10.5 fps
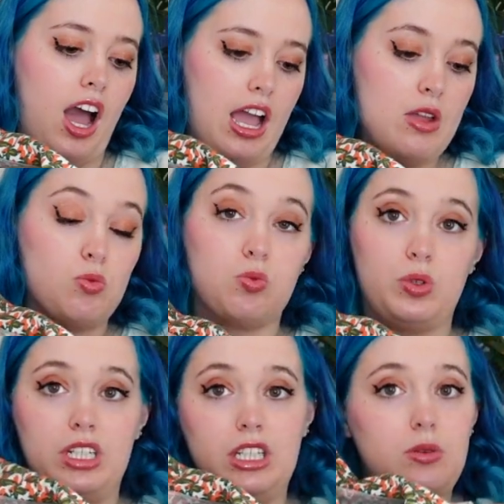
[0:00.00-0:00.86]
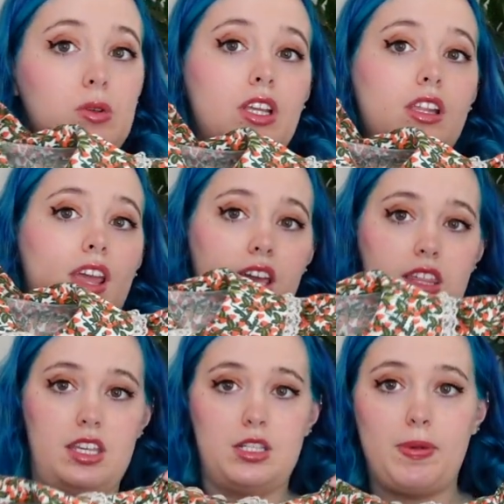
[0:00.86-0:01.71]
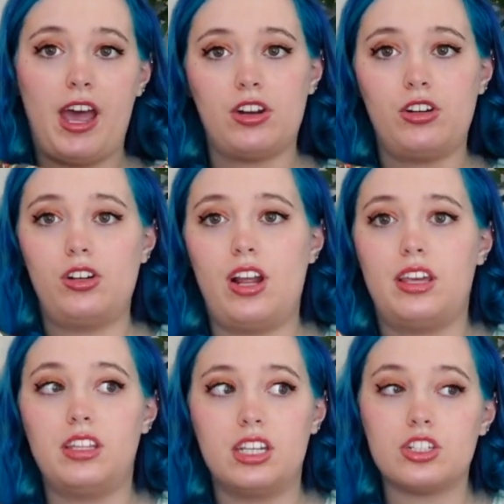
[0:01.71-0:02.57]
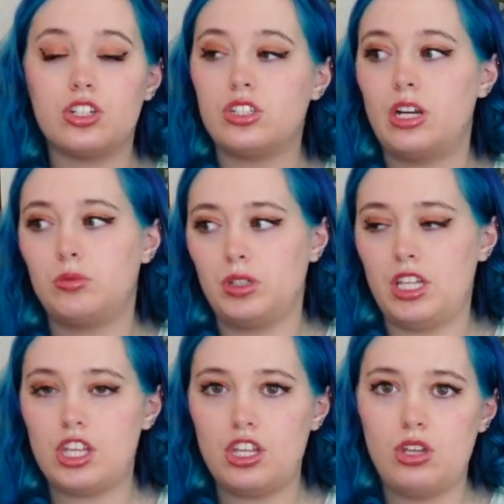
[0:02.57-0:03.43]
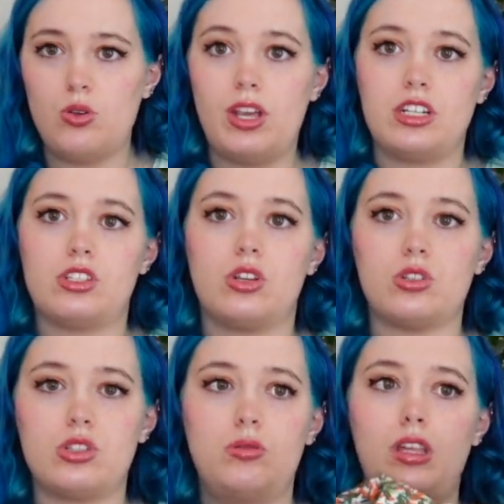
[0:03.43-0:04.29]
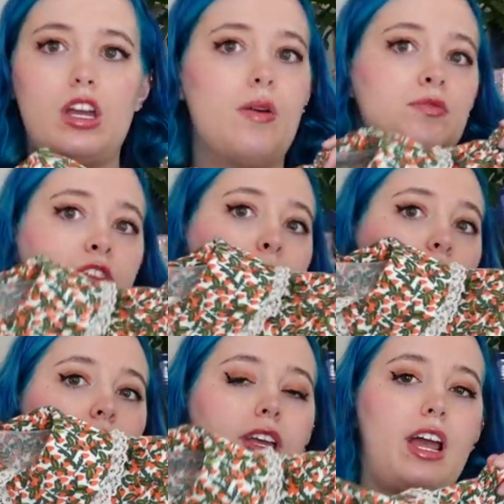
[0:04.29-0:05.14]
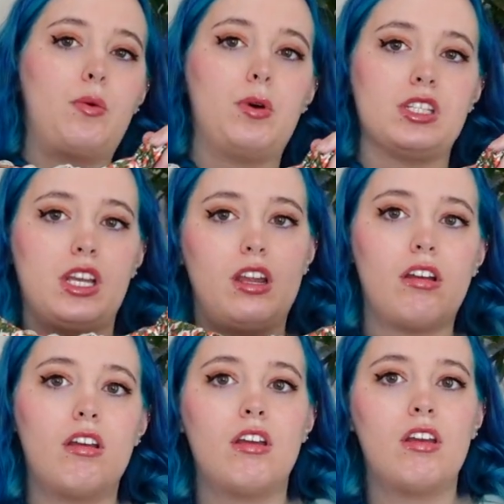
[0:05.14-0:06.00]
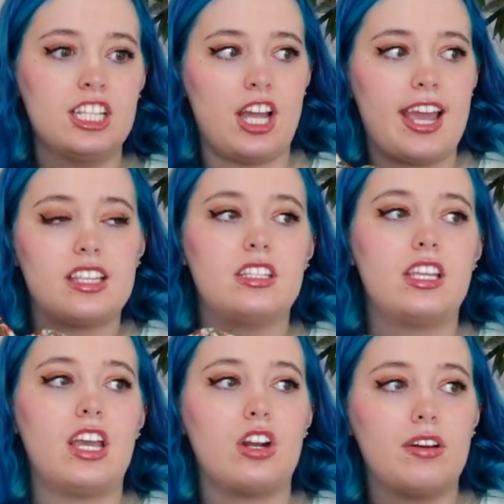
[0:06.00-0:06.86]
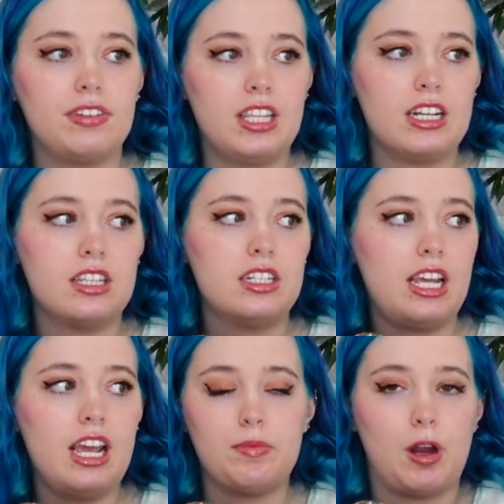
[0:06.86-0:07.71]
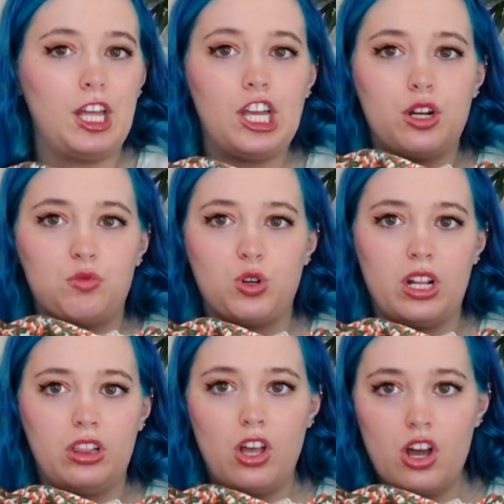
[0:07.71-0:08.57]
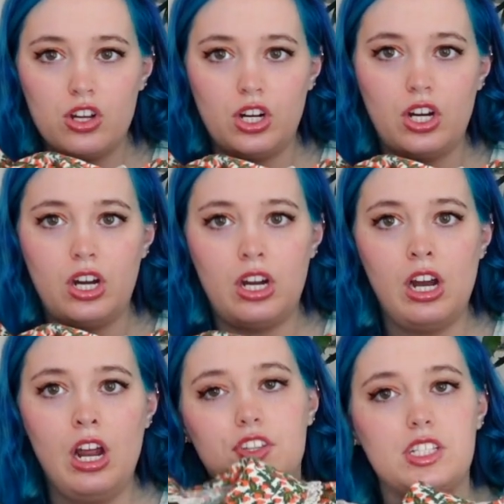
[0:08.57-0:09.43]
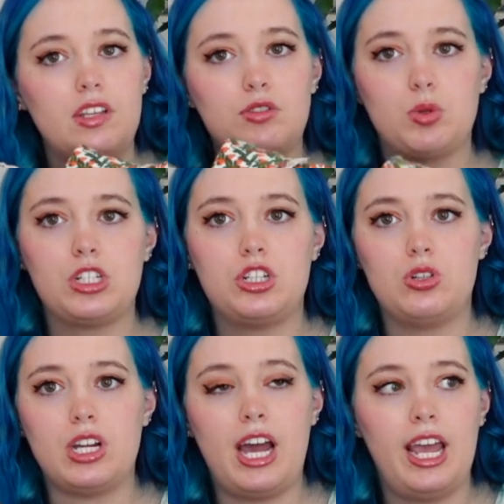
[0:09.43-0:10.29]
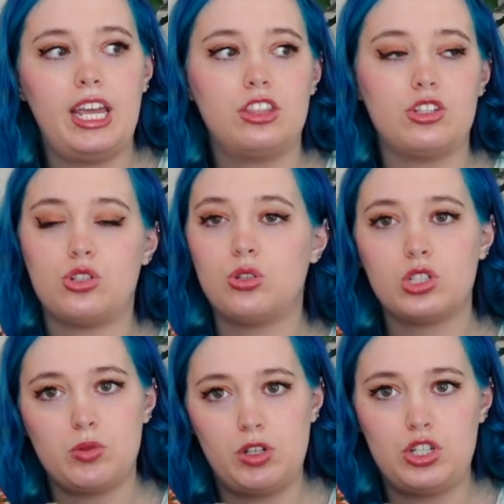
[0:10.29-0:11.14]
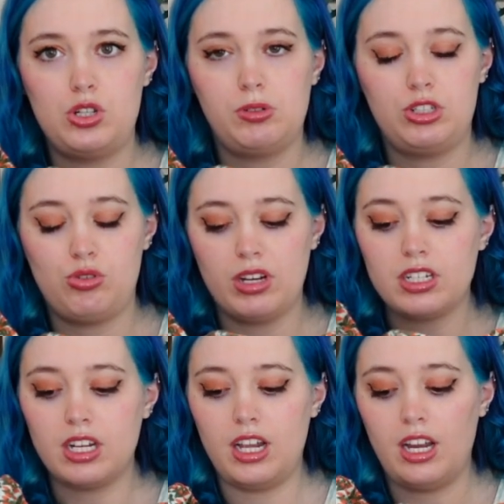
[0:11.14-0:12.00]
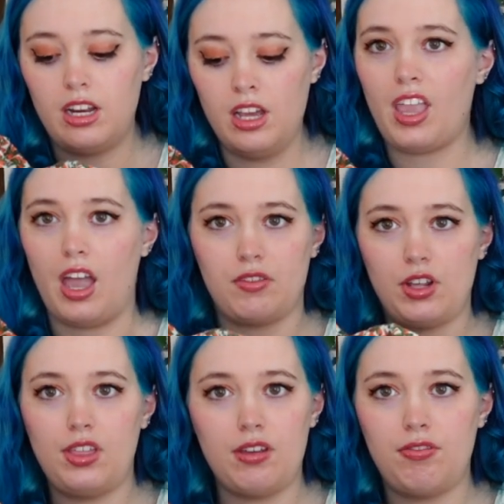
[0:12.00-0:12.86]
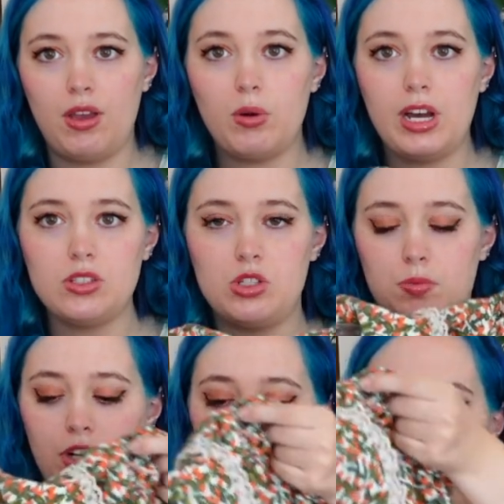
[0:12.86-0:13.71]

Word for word: I really, really like this pattern. I think it turned out really cute and it's also really comfortable. Like I wasn't dying to take it off at the end of the day. I probably could have worn it longer. The sleeves weren't too tight. The shoulders weren't too restricted. Everything fit-wise was pretty